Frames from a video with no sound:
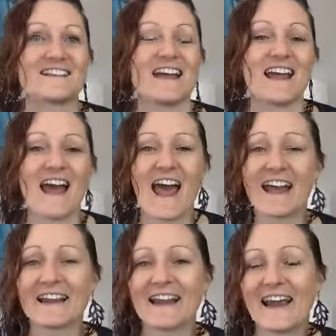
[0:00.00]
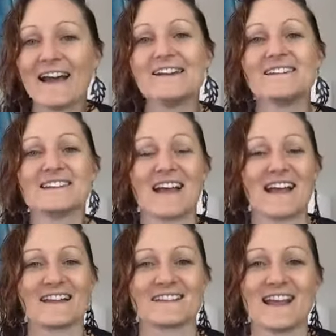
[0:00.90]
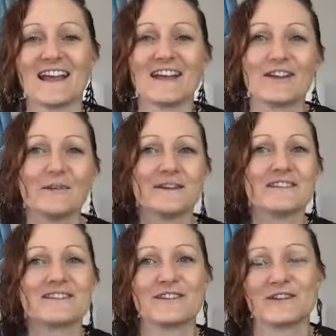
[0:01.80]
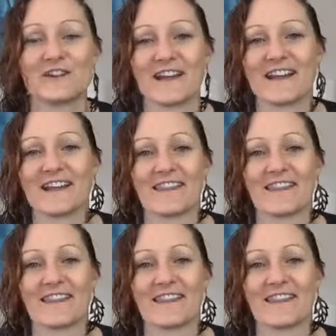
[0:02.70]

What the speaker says: They are hanging out days. They are going to the cricket.